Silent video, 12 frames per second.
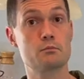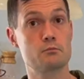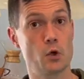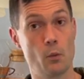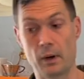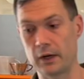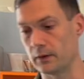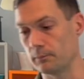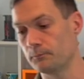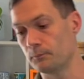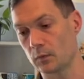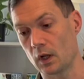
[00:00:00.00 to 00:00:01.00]
don't buy
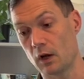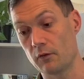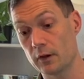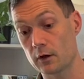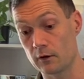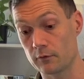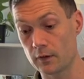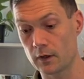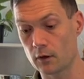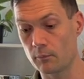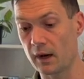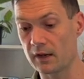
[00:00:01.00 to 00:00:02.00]
them. They
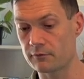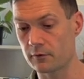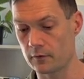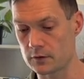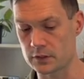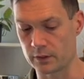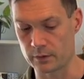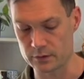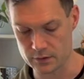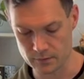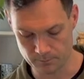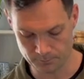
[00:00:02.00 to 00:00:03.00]
are by far the
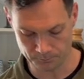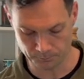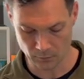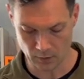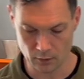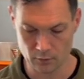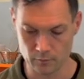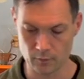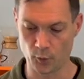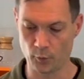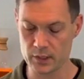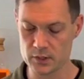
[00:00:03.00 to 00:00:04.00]
slimmest.
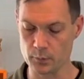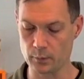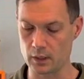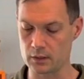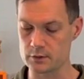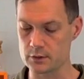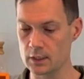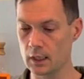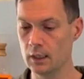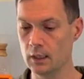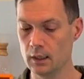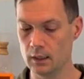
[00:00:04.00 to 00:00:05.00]
The RaceReds.
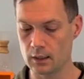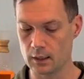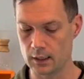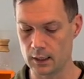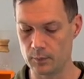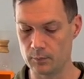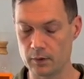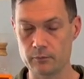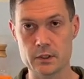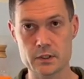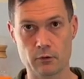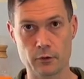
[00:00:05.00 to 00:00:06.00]

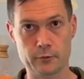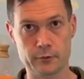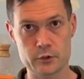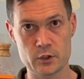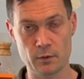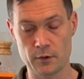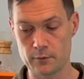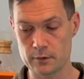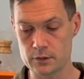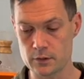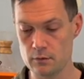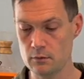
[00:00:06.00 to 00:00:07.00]
These are a 32 by
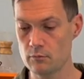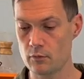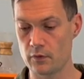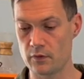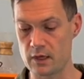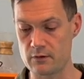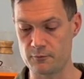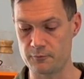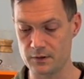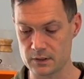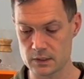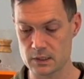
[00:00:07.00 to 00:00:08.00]
32. They
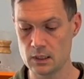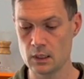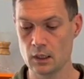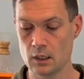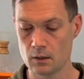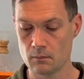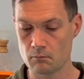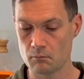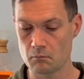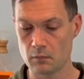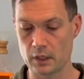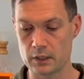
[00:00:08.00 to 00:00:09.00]
fit,
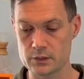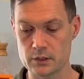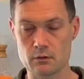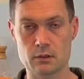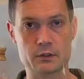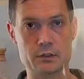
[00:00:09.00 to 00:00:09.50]
as you can